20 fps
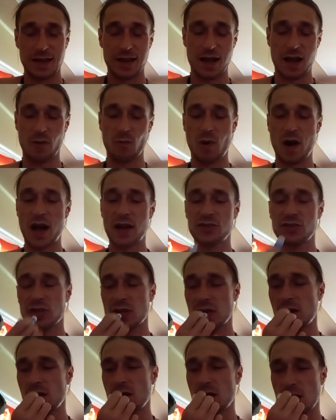I watch
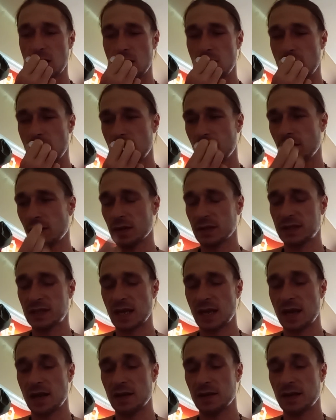it. They'll
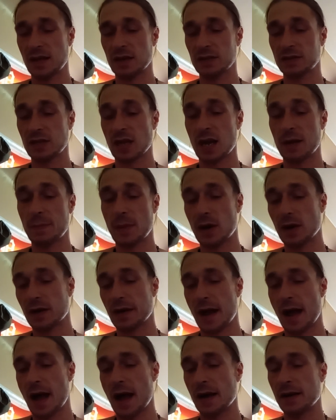talk about
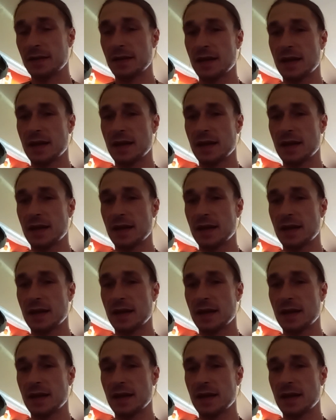God,